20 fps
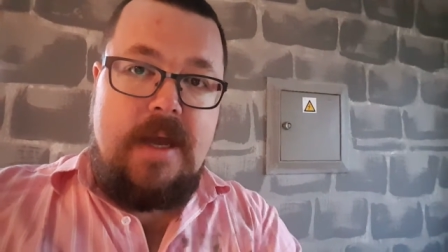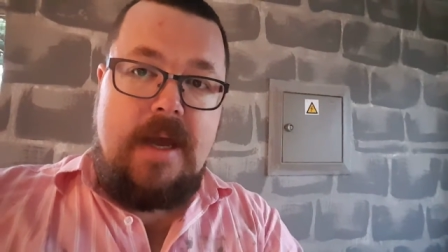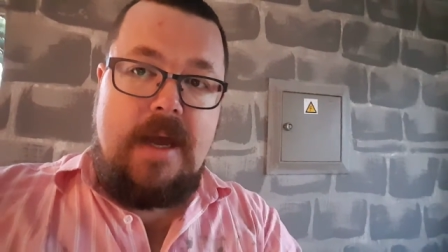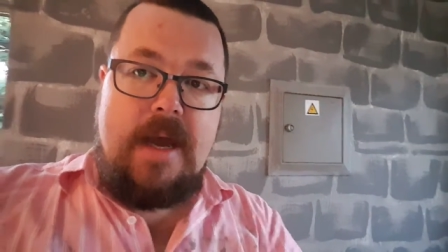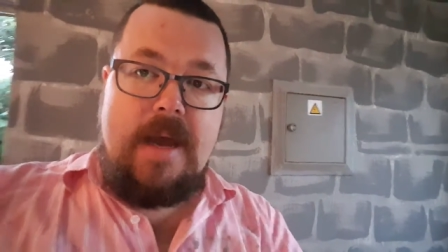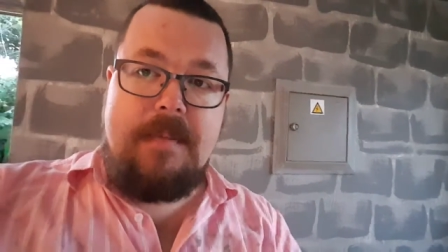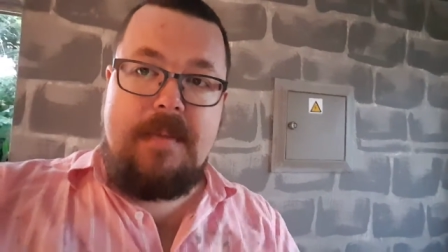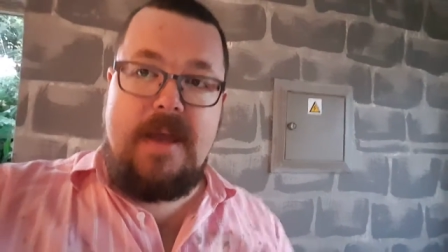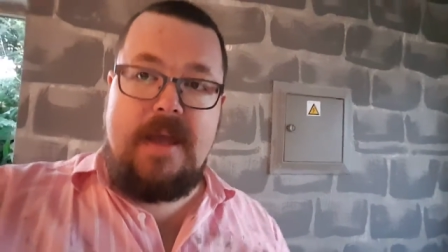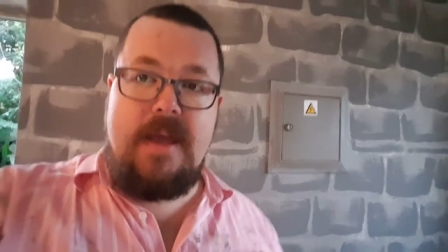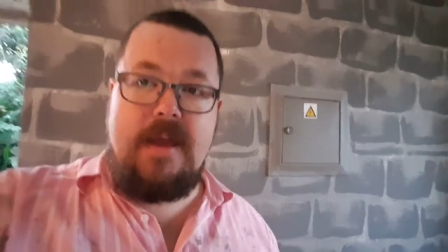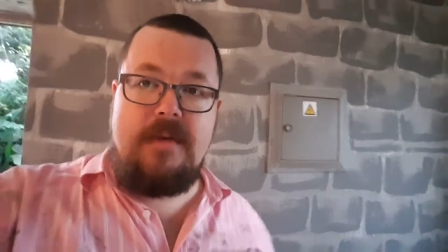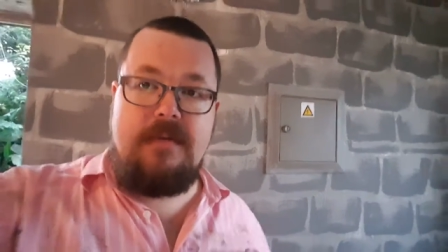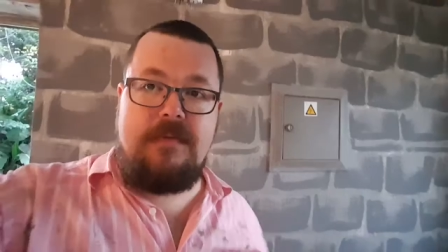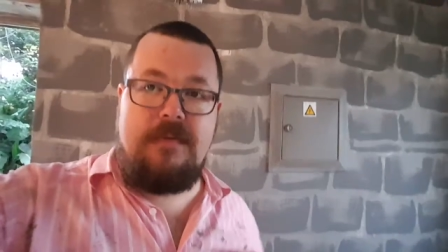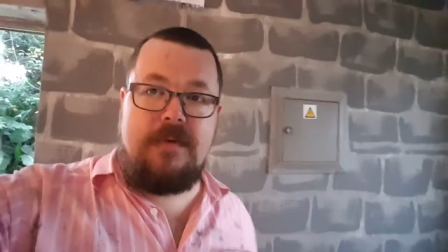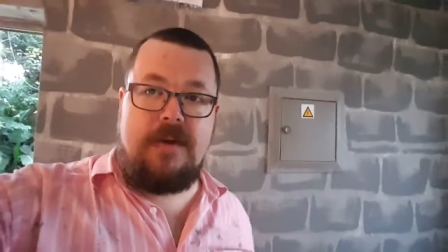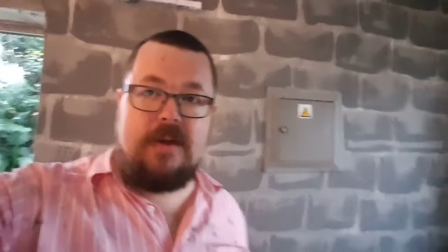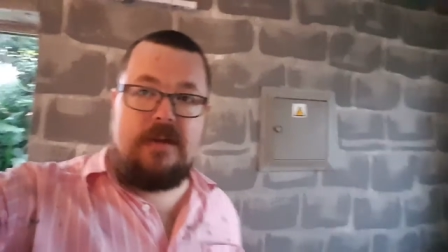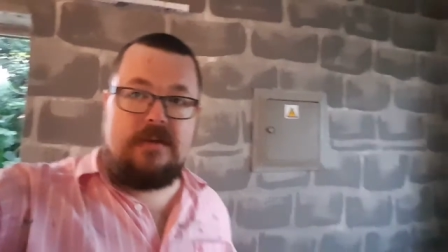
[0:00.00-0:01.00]
I may have
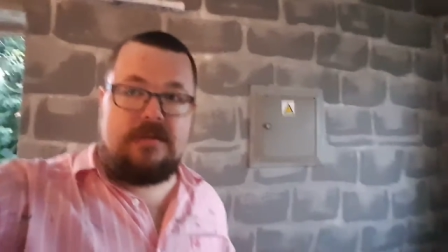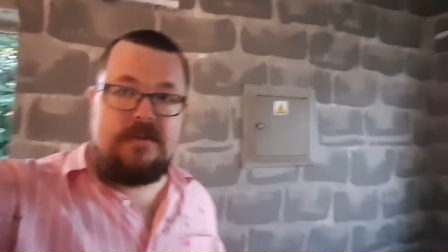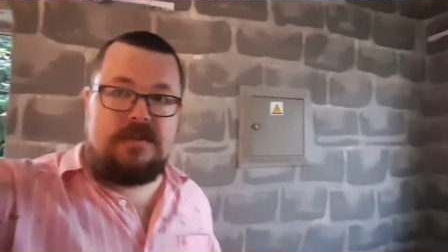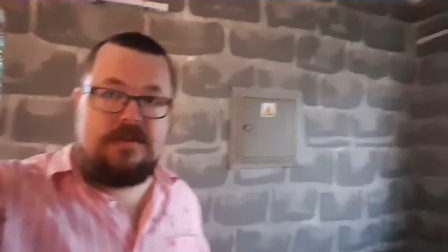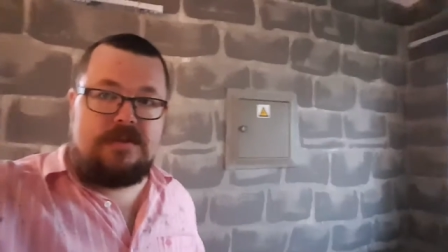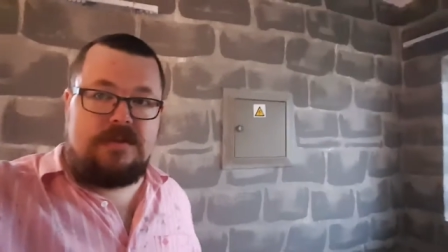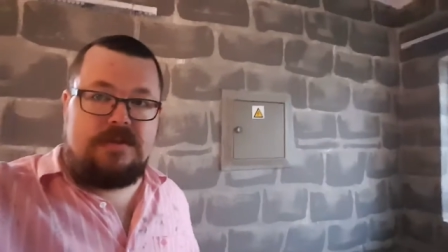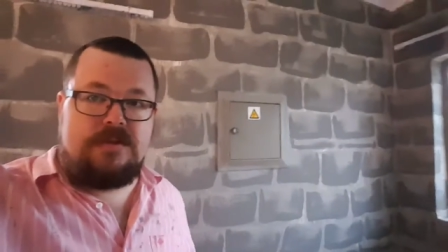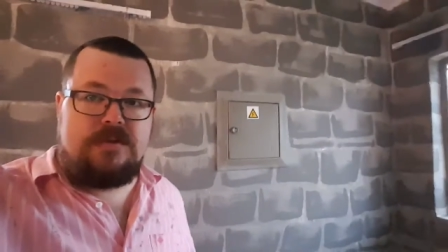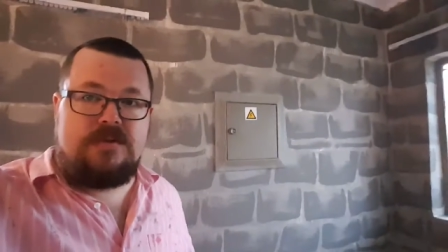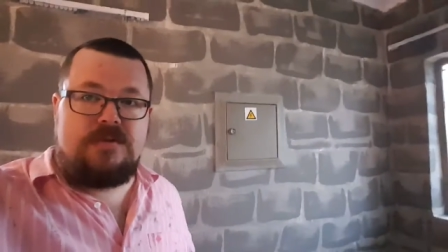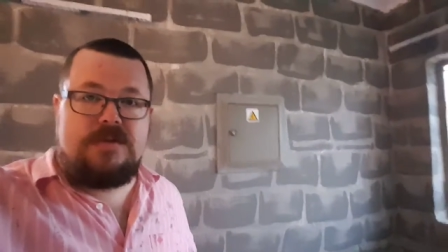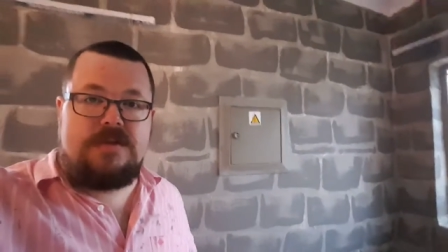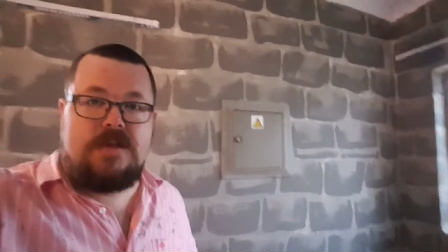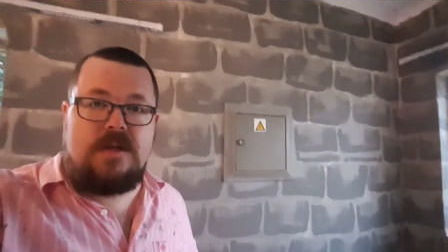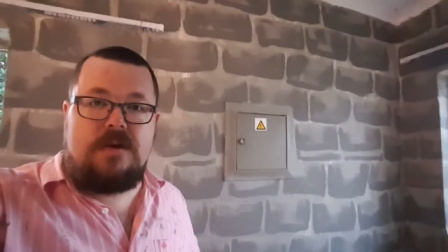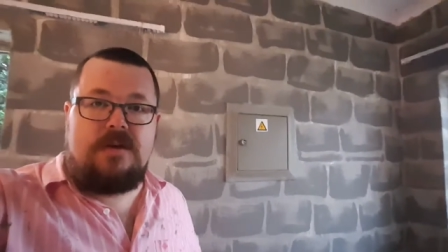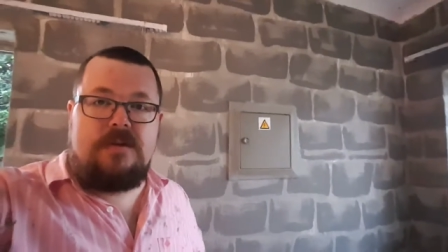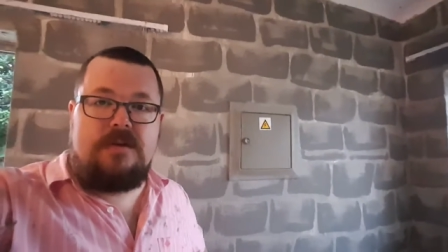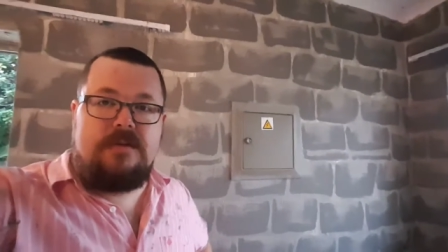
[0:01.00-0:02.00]
failed to do
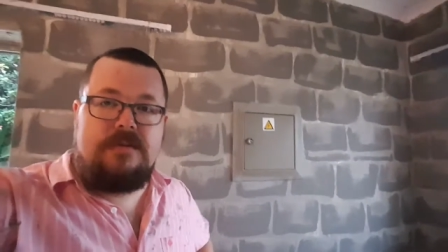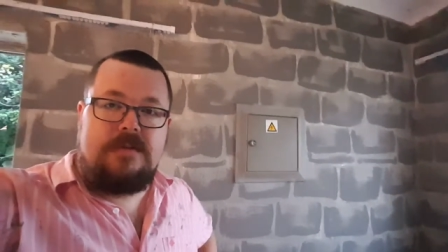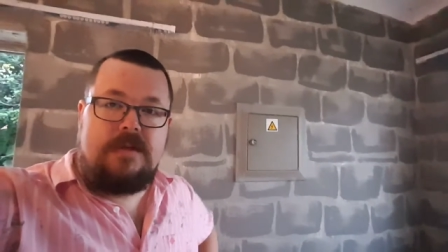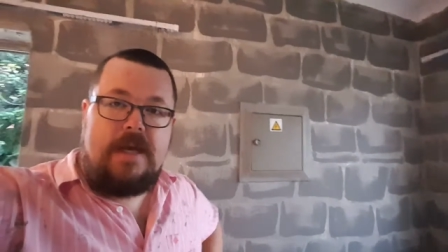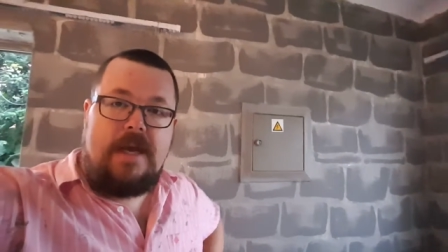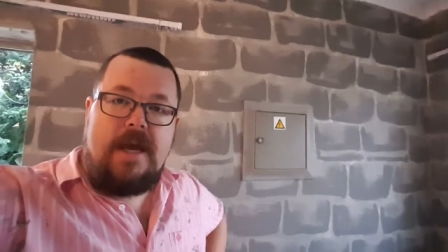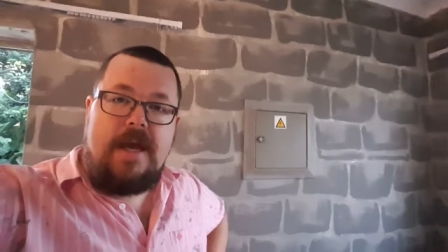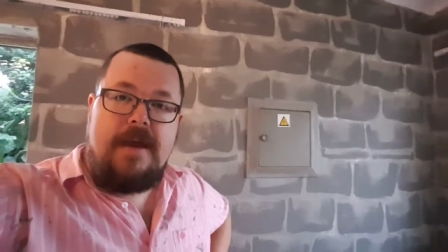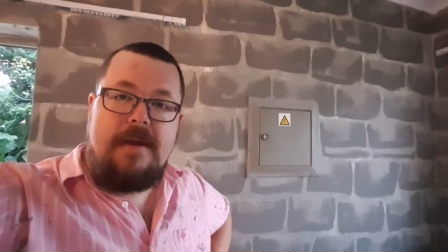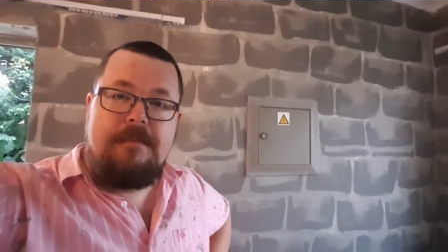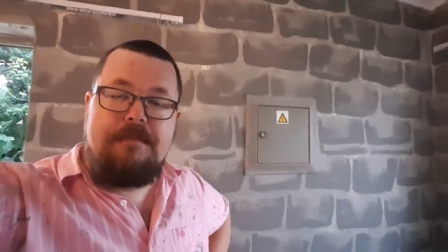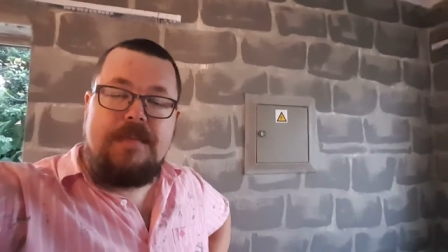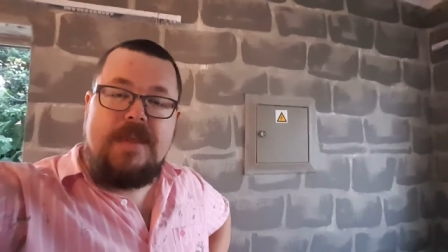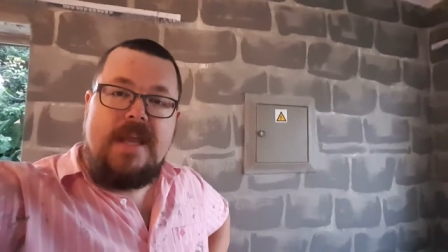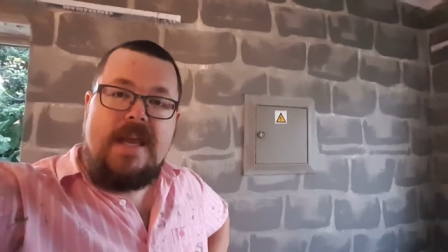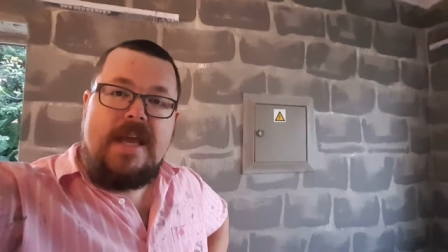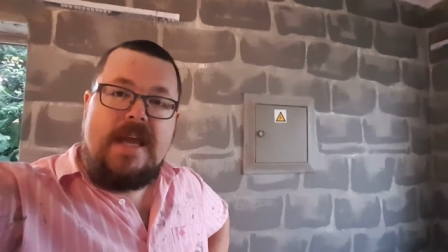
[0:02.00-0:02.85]
so, um,